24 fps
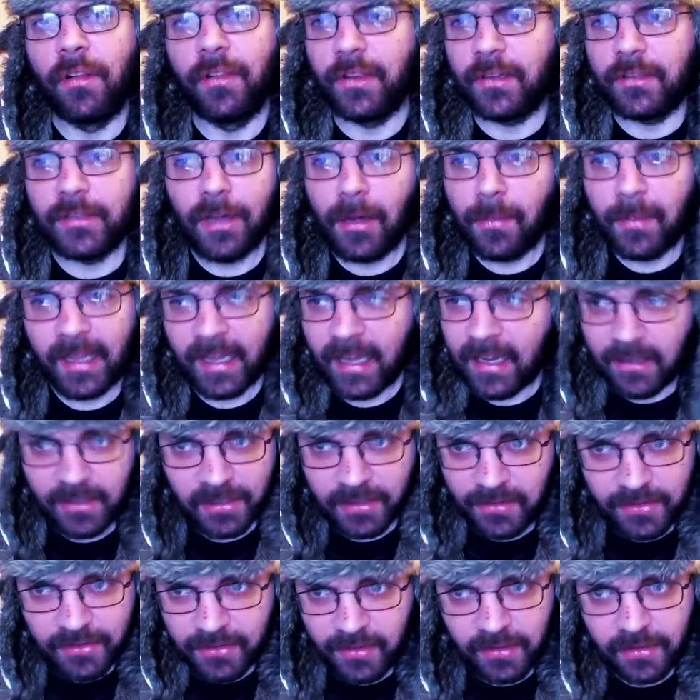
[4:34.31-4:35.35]
the Tommy
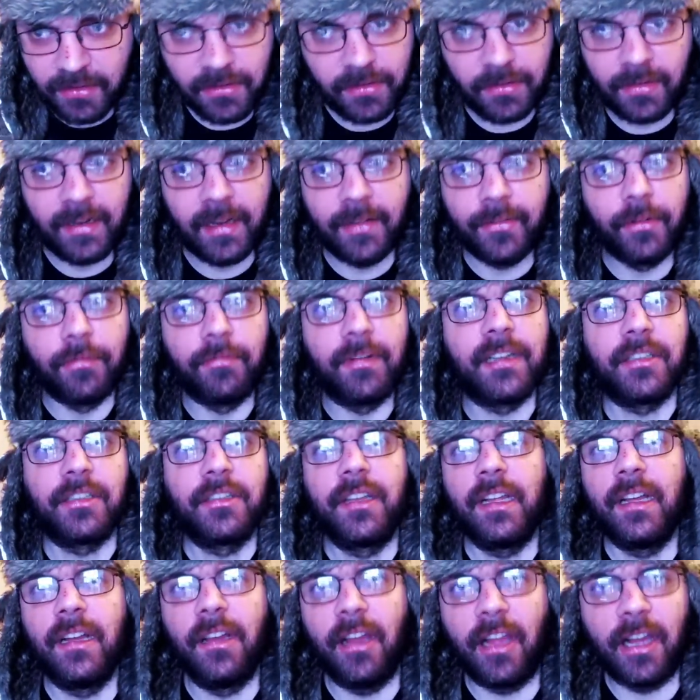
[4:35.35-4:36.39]
Atkinsons who'd ever risked
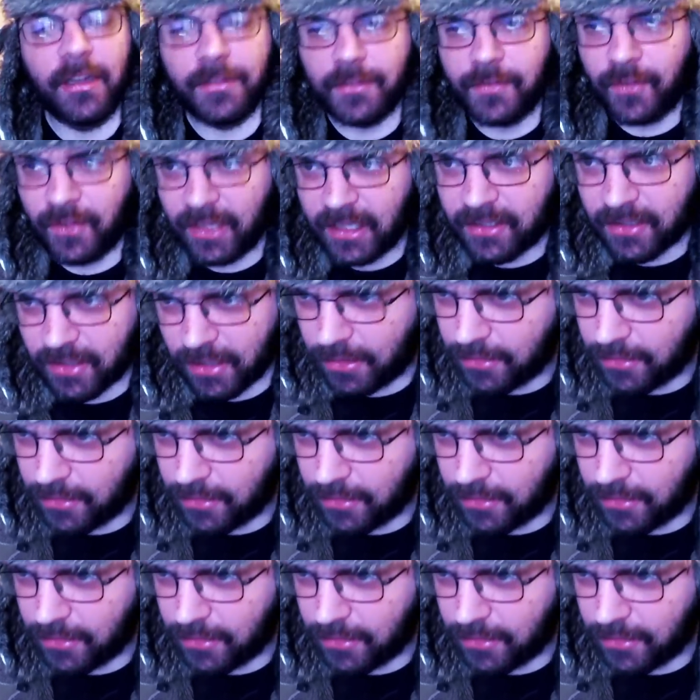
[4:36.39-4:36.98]
their lives for this